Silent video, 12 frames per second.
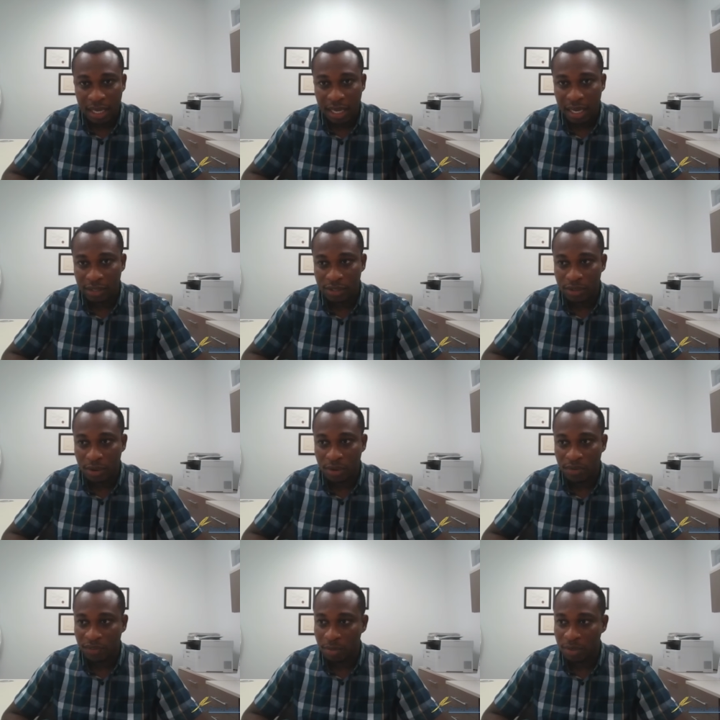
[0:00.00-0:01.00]
And
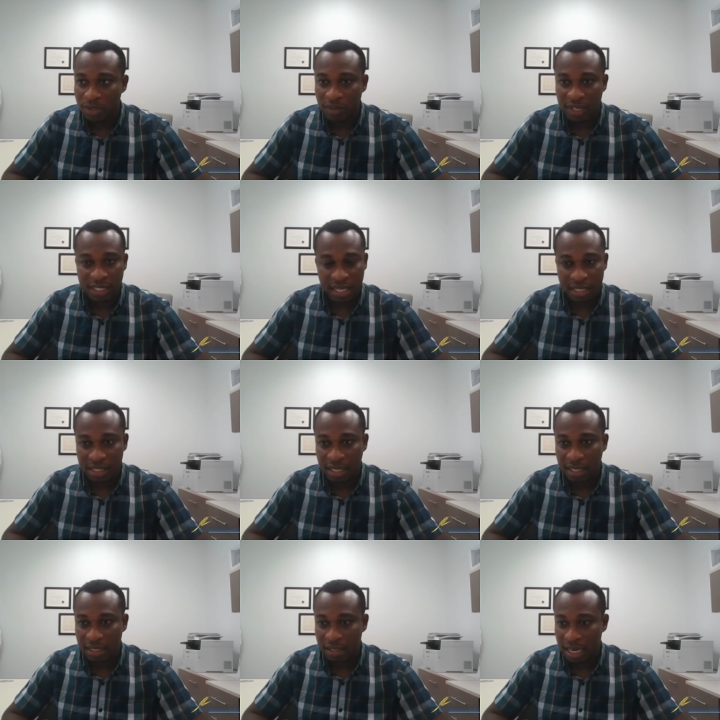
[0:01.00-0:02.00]
so for most of the
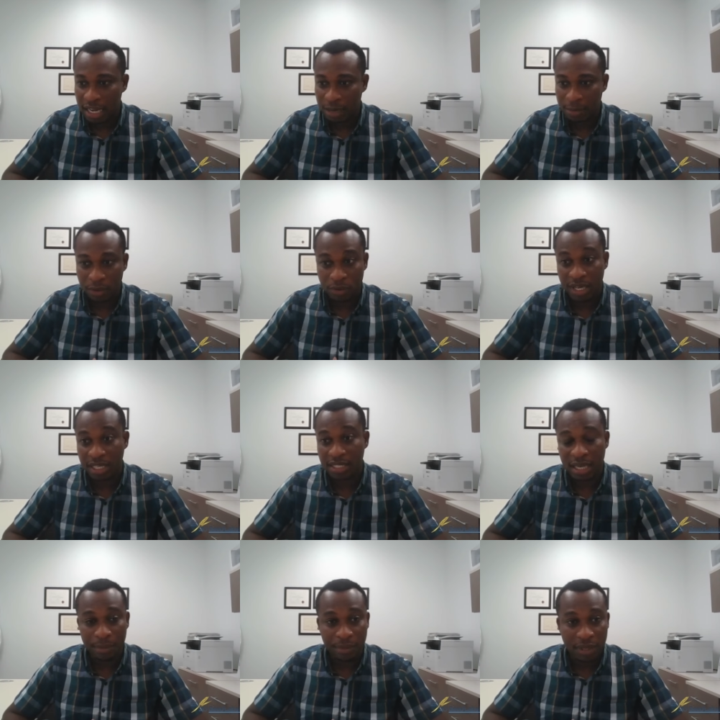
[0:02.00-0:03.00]
testing, um, a good
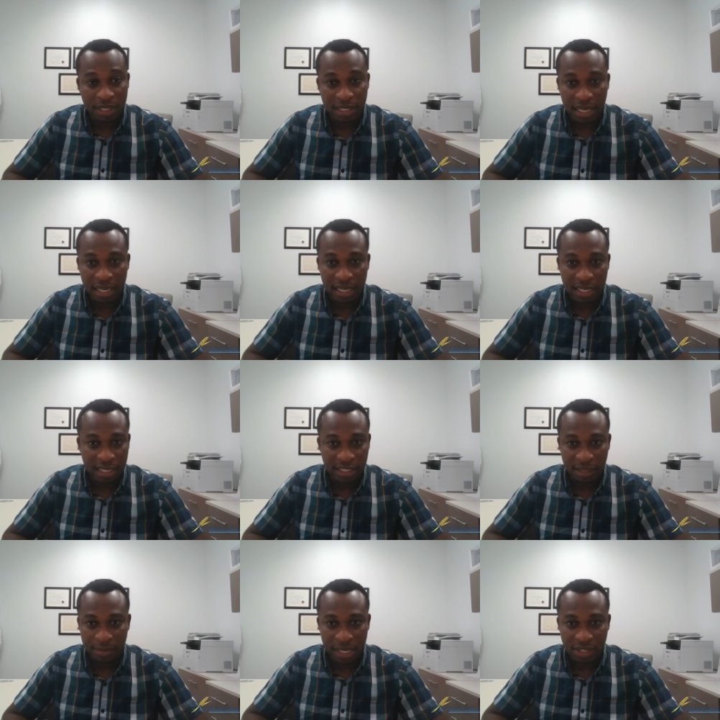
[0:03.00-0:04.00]
example is the Canadian
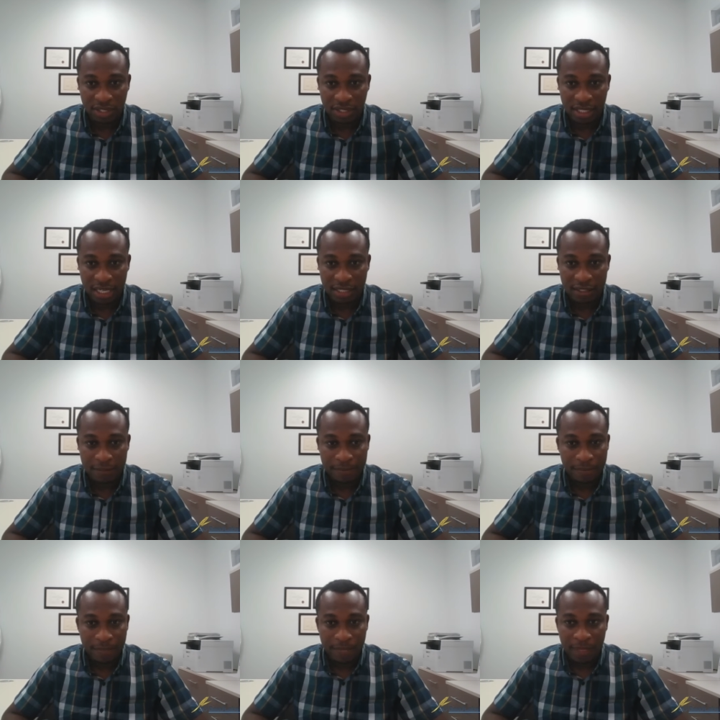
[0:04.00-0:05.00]
germination test.
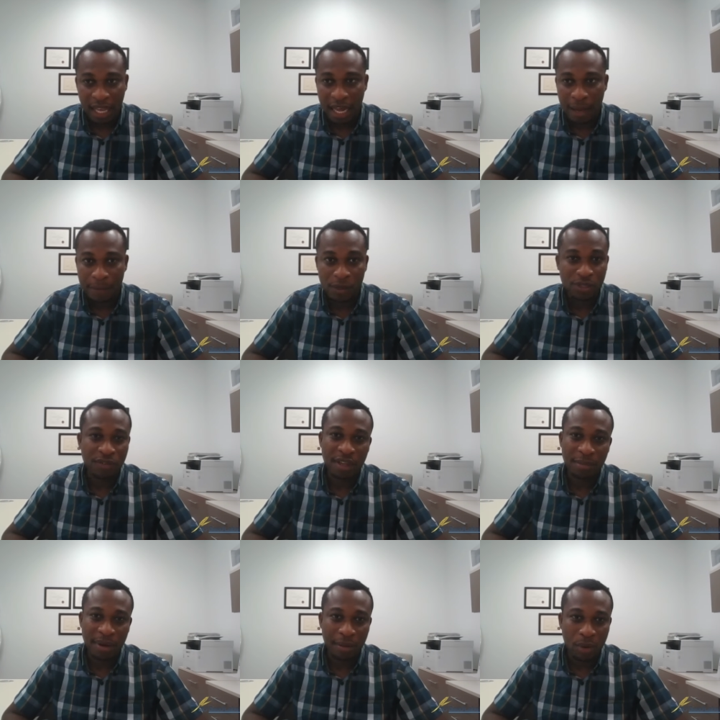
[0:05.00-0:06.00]
Uh, most of
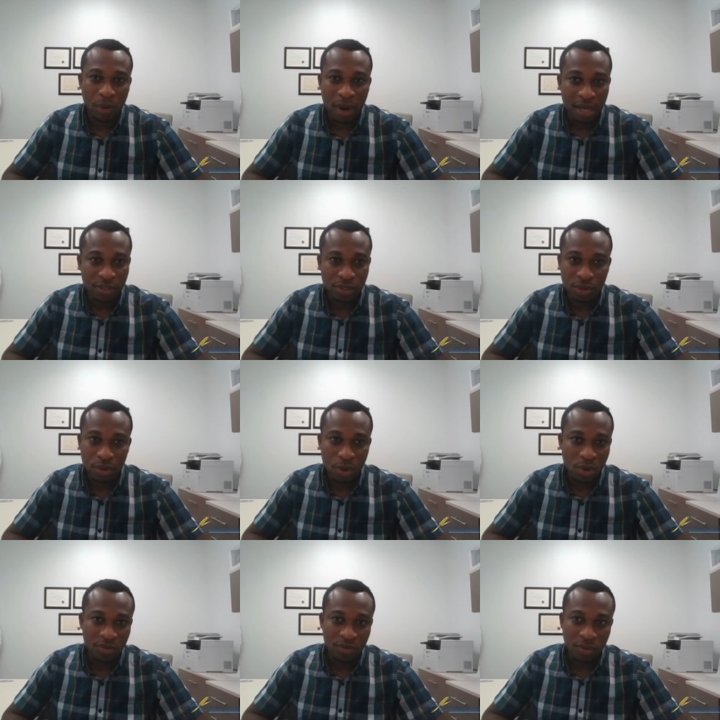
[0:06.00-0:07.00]
them are required to
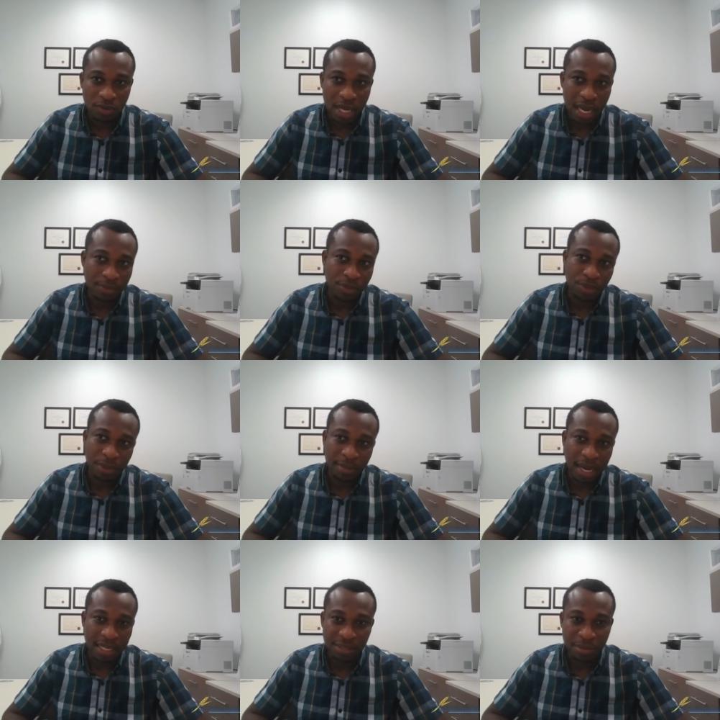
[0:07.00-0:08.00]
go for up to a
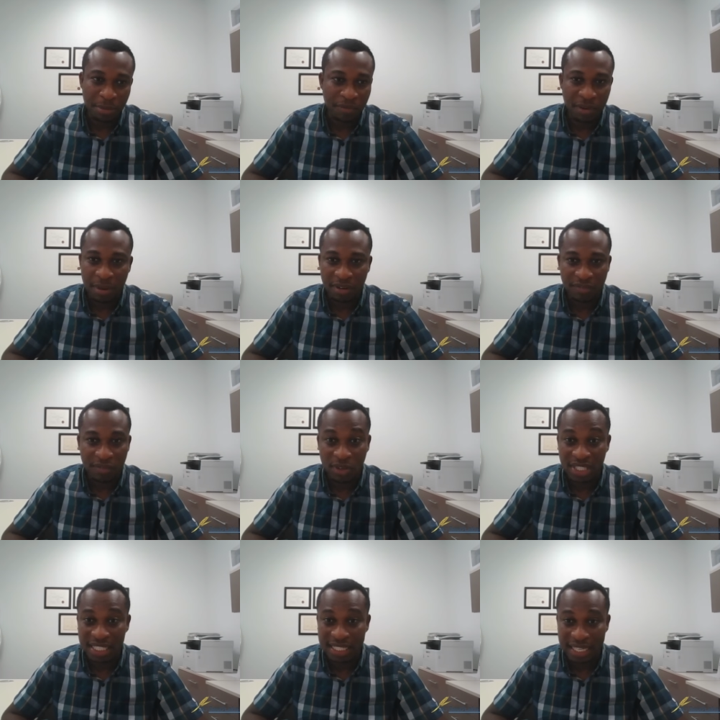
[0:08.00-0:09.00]
maximum of about
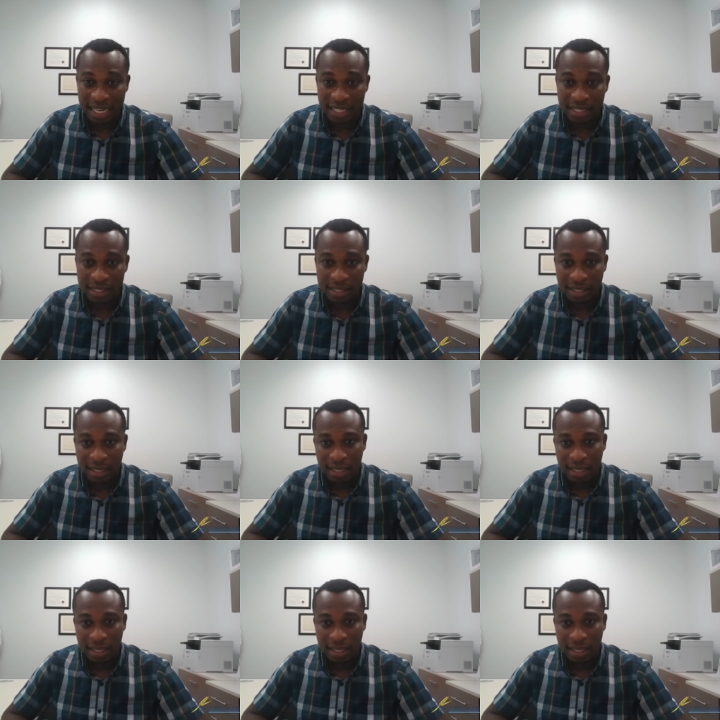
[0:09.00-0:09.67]
fourteen days.